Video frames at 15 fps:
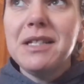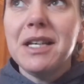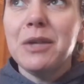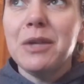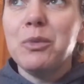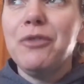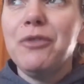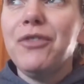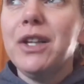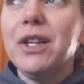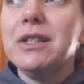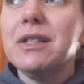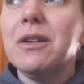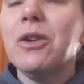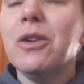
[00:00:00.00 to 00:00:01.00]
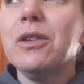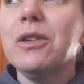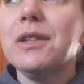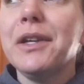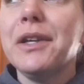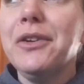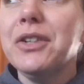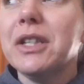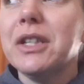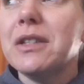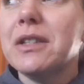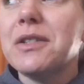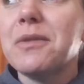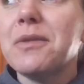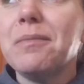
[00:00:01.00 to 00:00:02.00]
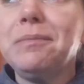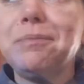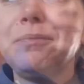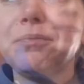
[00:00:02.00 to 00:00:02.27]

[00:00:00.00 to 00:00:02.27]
Dad would find it hilarious.